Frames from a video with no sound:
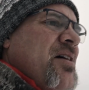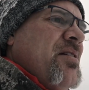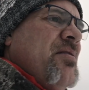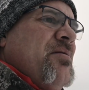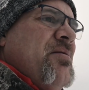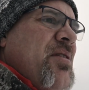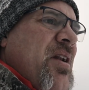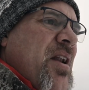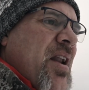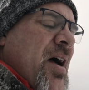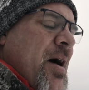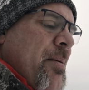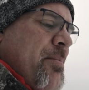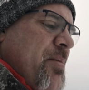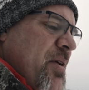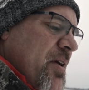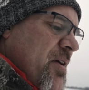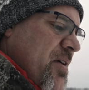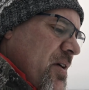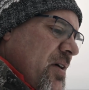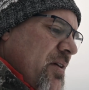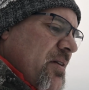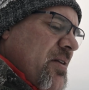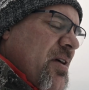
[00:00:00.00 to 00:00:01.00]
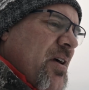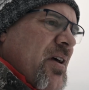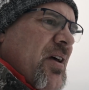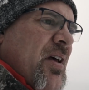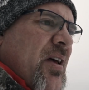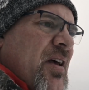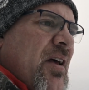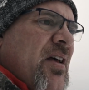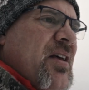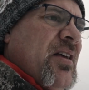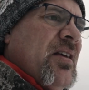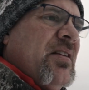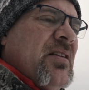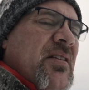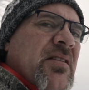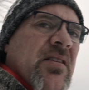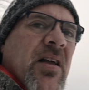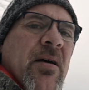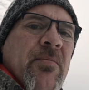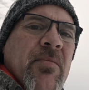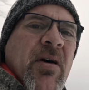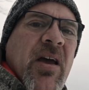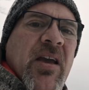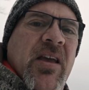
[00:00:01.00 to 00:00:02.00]
Would not be good. It's
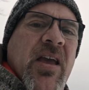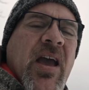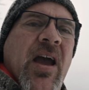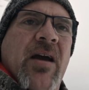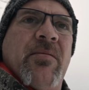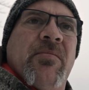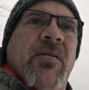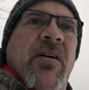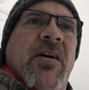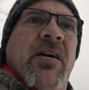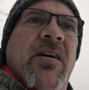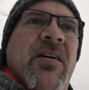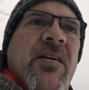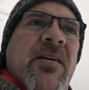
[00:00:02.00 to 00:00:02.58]
not my camera.